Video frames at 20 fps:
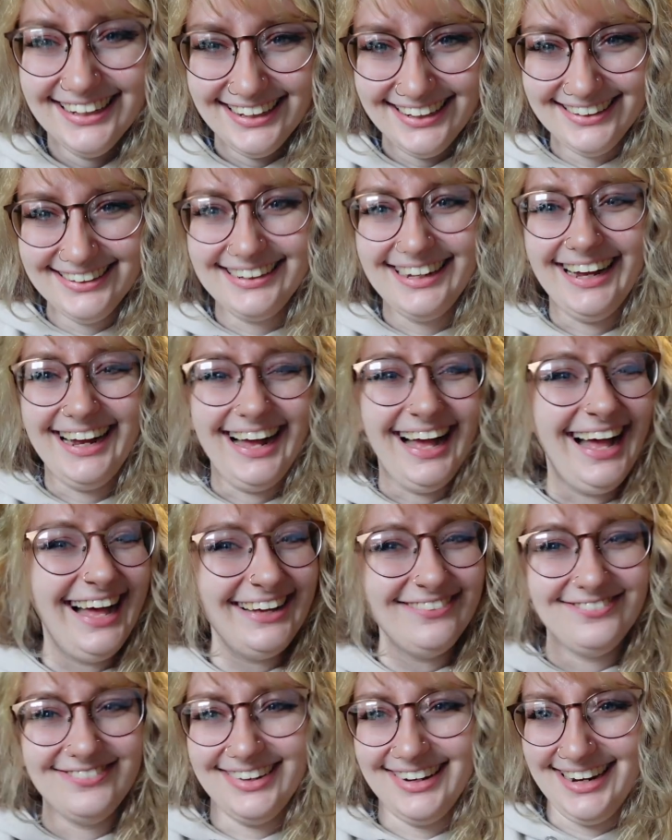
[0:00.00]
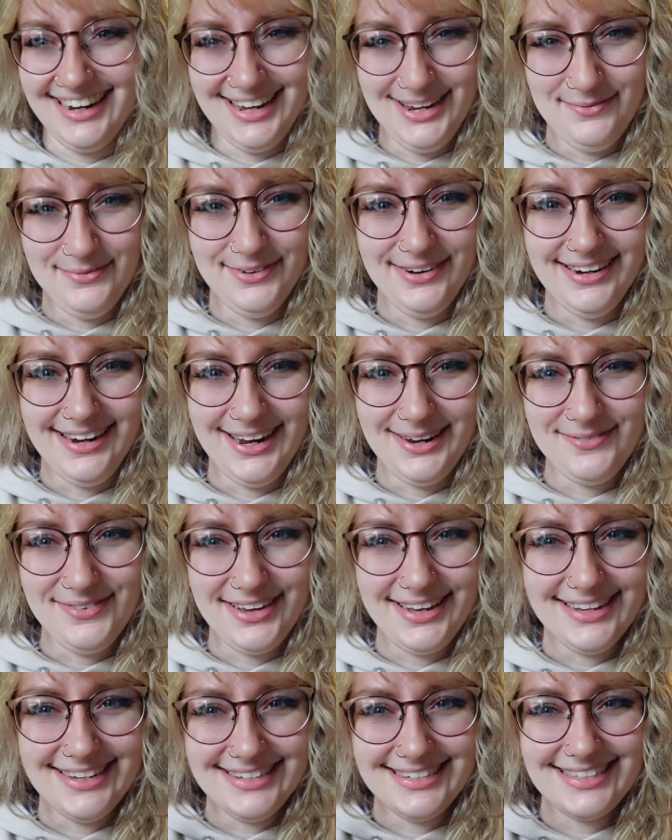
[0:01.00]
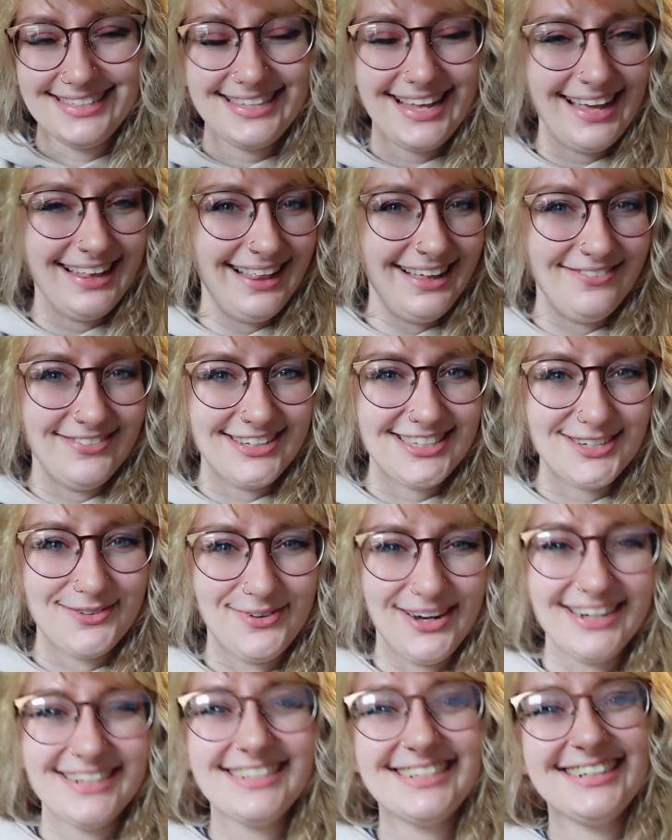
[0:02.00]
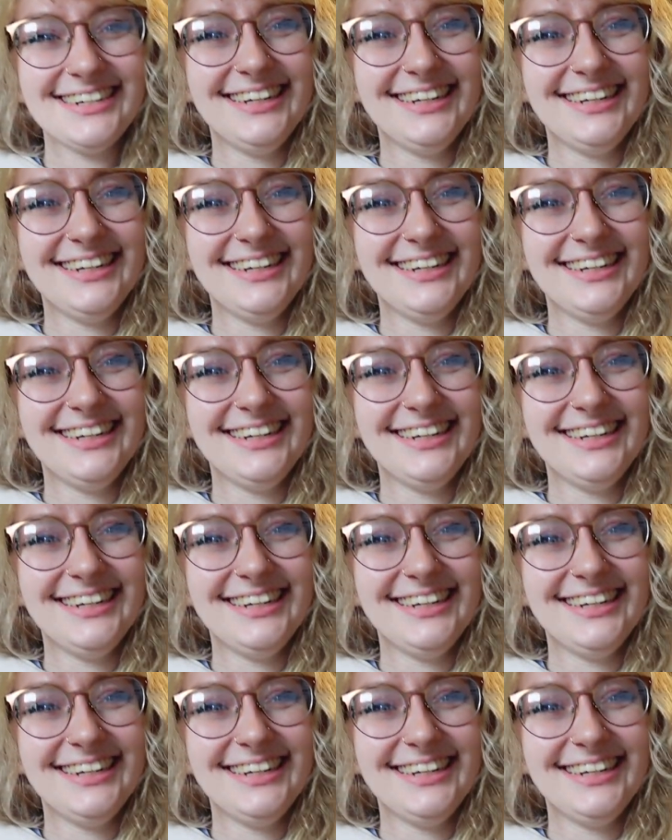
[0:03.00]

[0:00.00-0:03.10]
okay, I'm gonna keep reading because I love it so much.